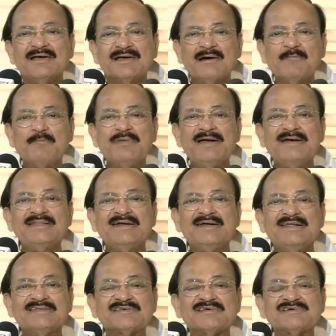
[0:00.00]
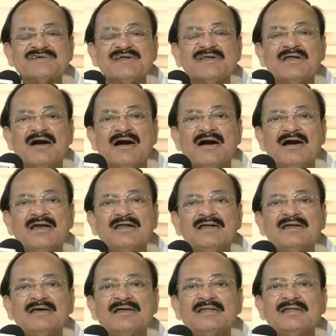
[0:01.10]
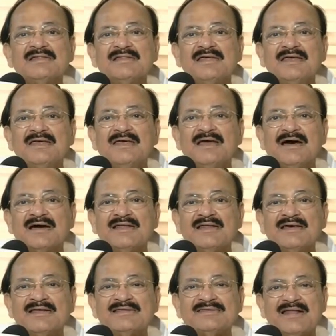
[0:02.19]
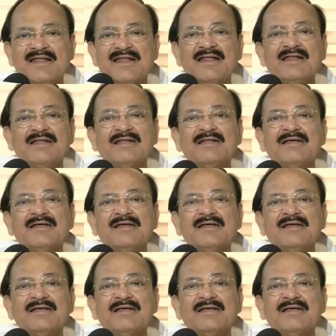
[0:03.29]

complete the discussion on the agricultural